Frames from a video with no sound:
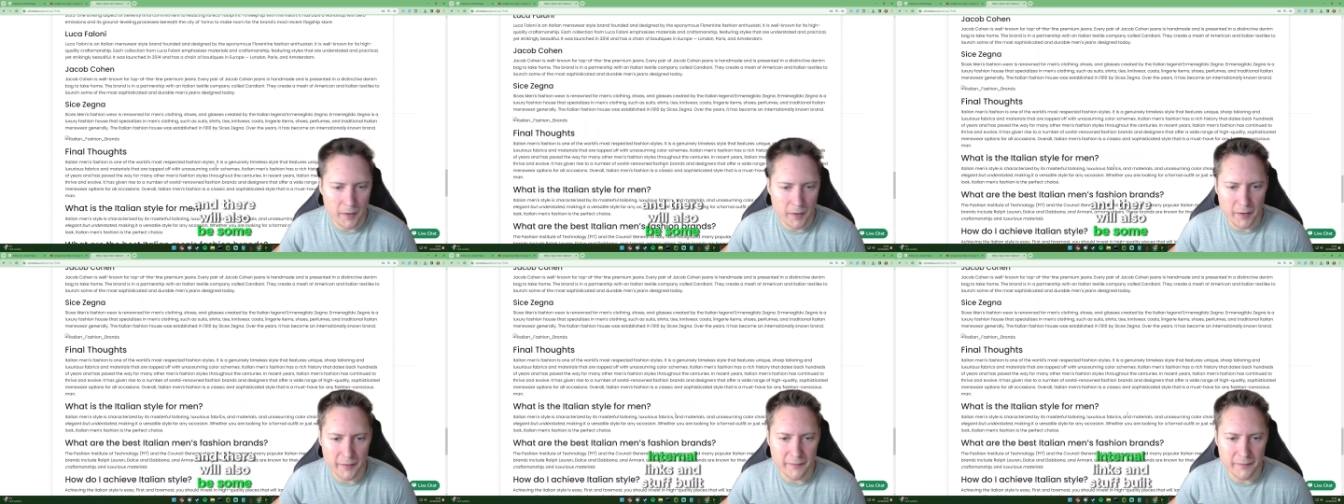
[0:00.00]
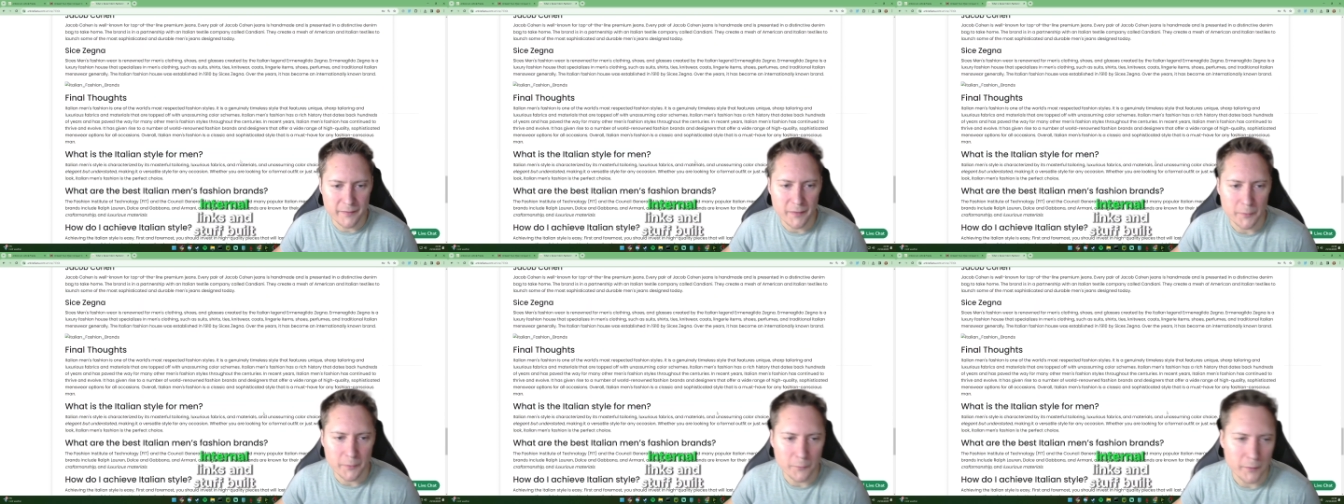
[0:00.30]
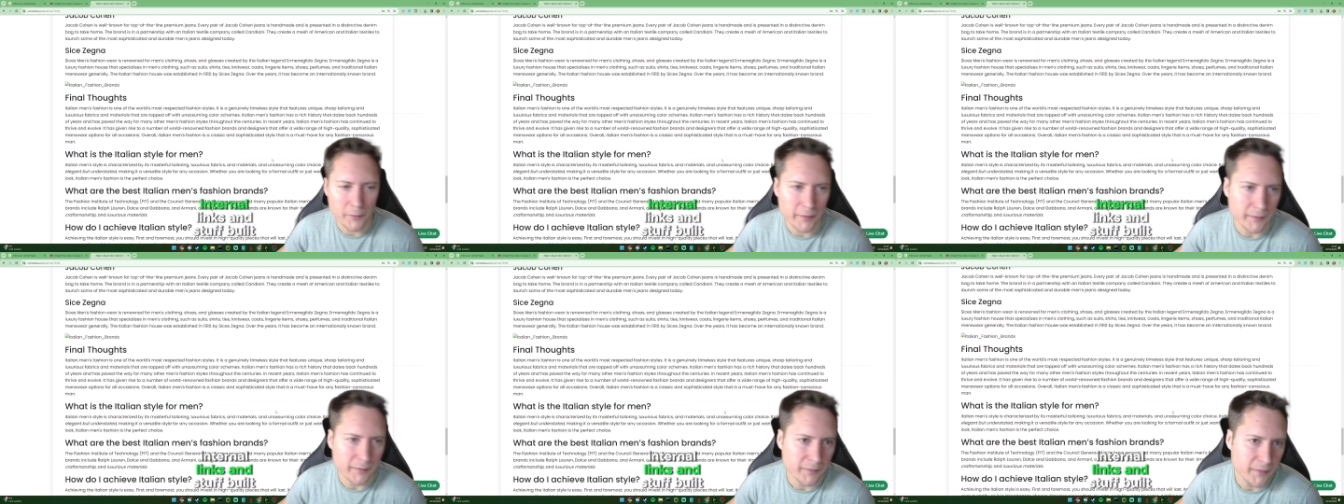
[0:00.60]

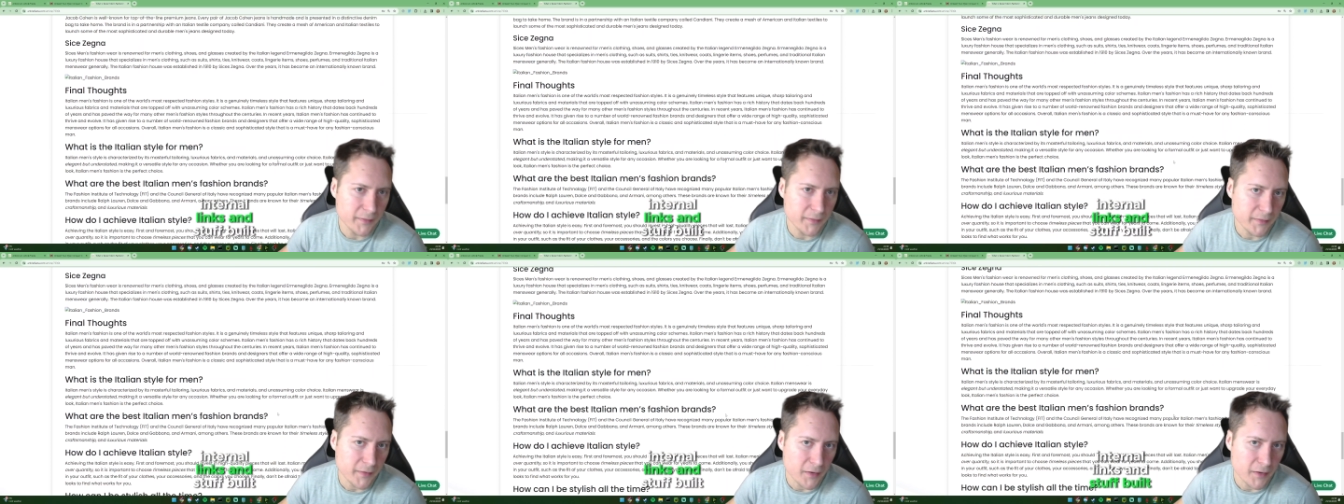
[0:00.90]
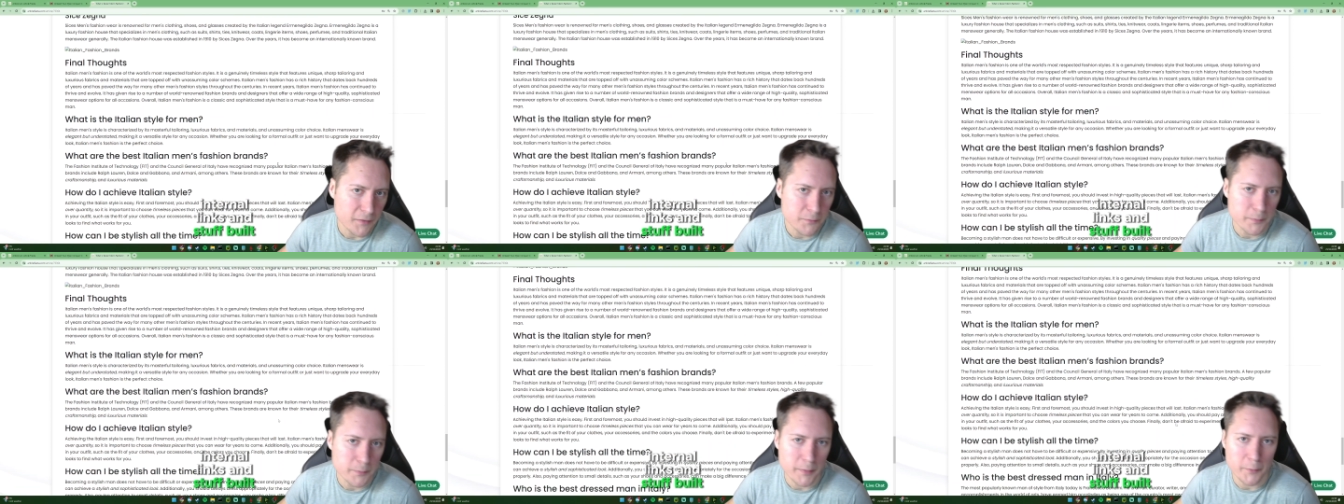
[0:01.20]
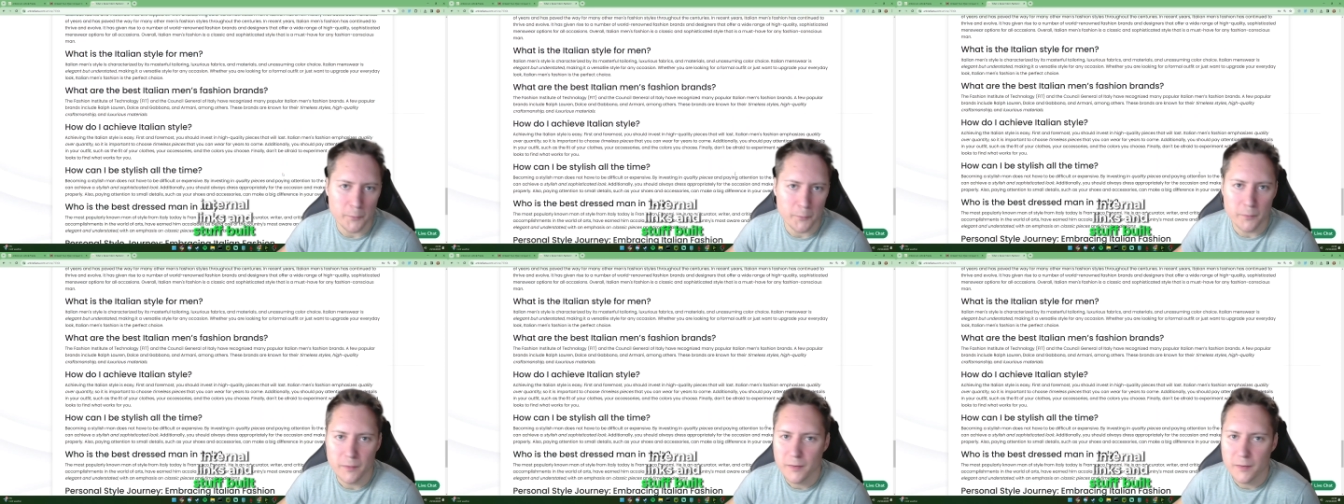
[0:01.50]
internal links and stuff
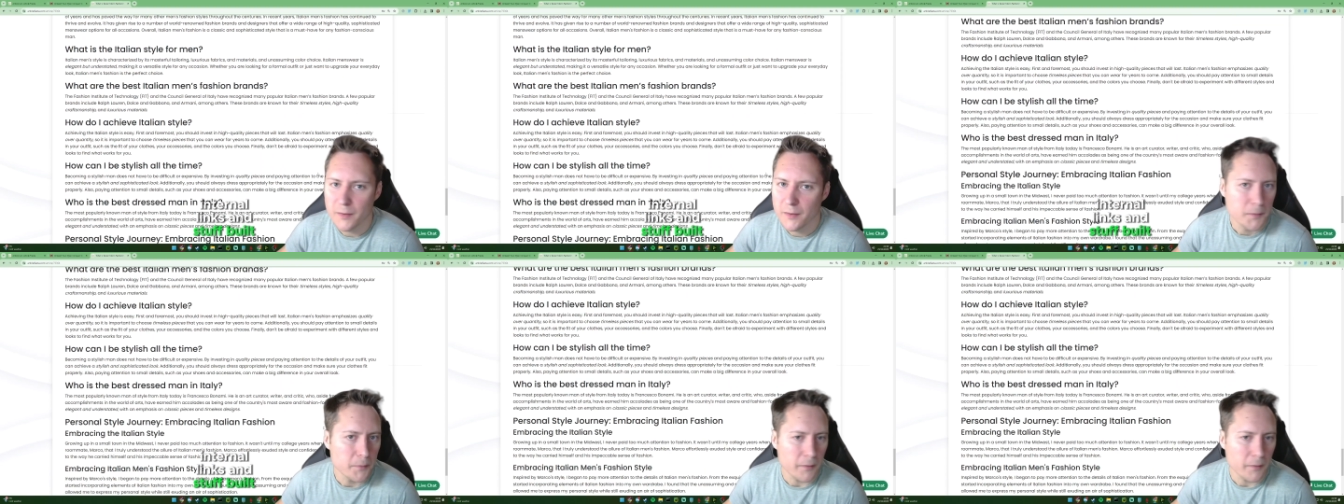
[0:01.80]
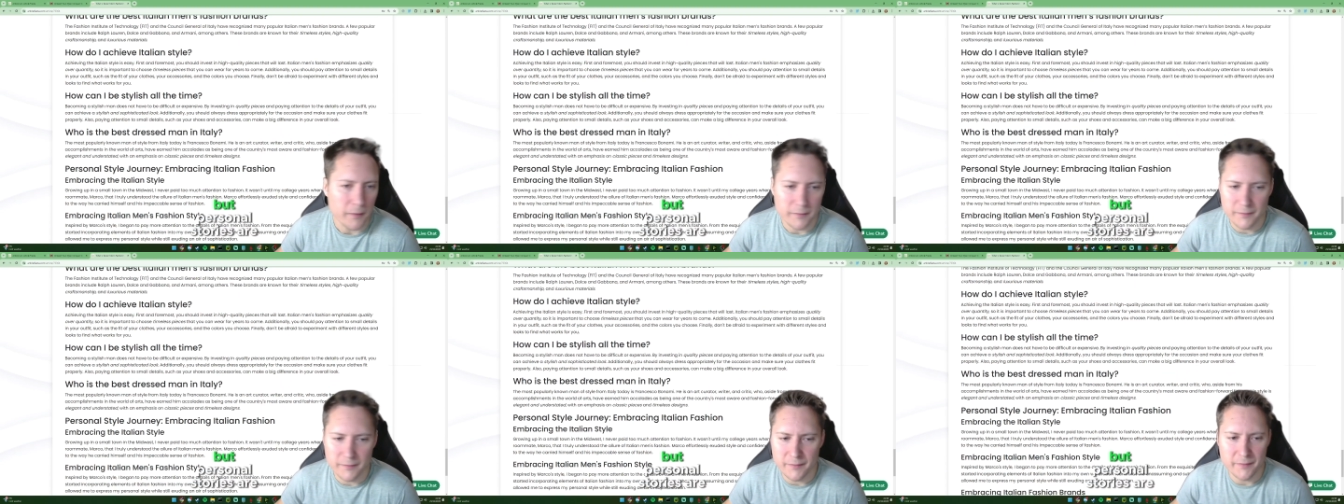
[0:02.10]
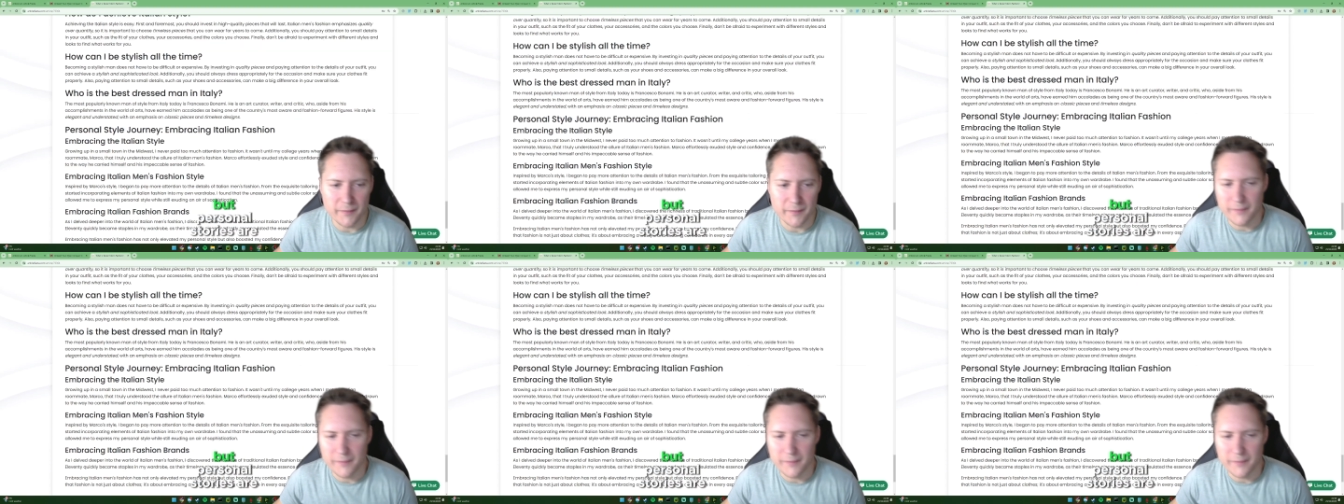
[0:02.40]
built, but